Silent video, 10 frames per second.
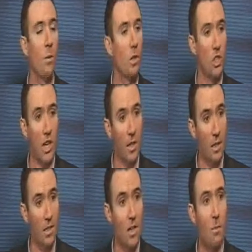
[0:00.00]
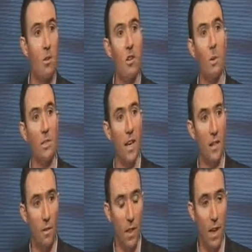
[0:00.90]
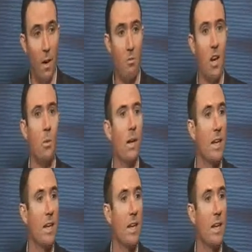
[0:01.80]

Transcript: while checking the side mirror, while taking off the handbrake, while